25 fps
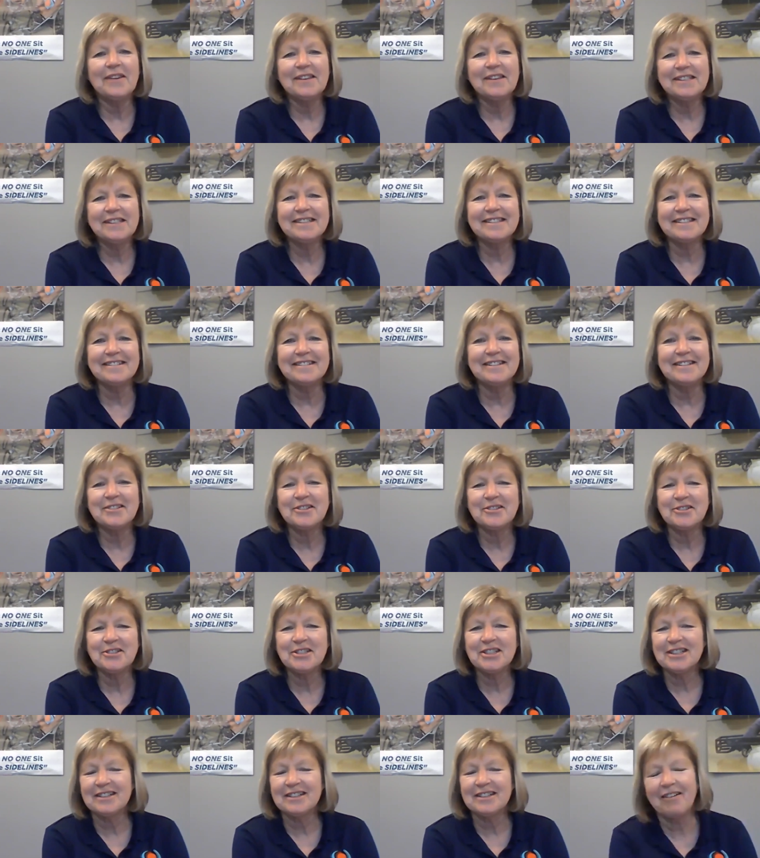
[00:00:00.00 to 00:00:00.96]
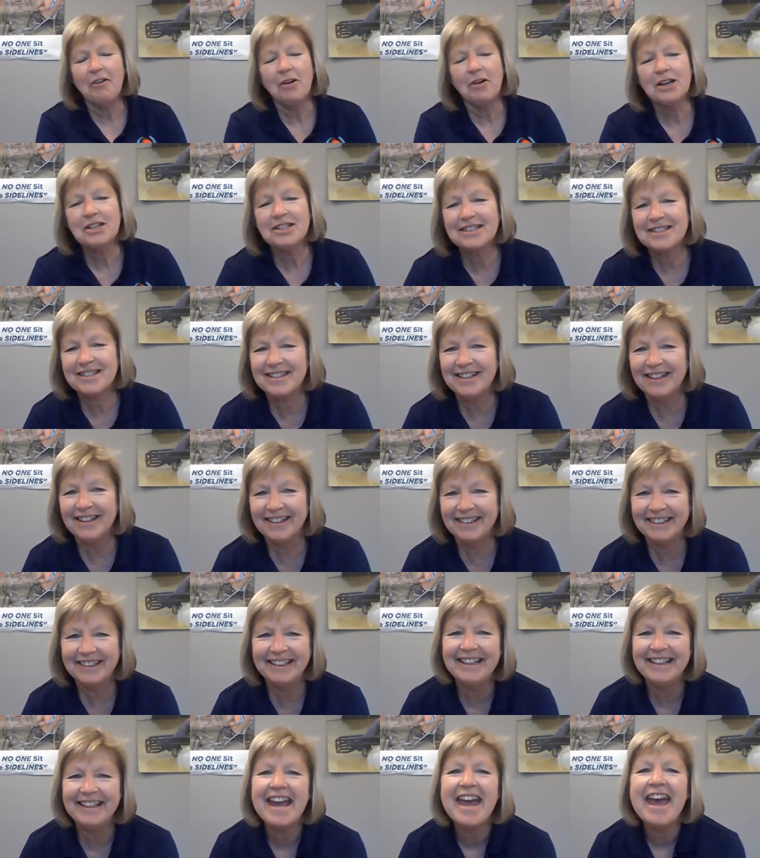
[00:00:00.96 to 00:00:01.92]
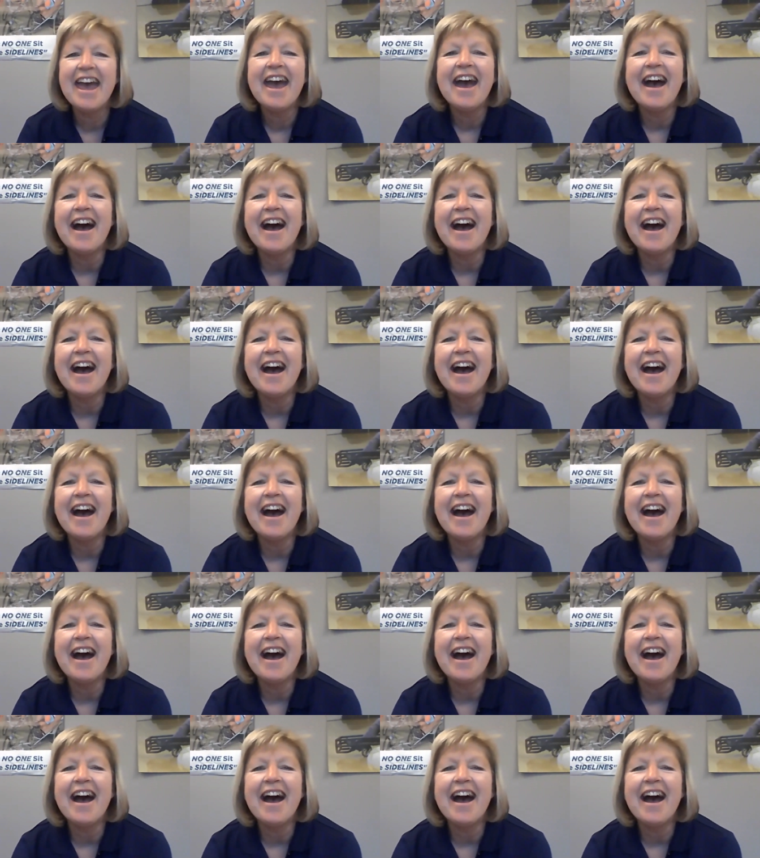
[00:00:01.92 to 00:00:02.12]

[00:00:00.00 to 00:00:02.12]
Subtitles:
This is an interesting question.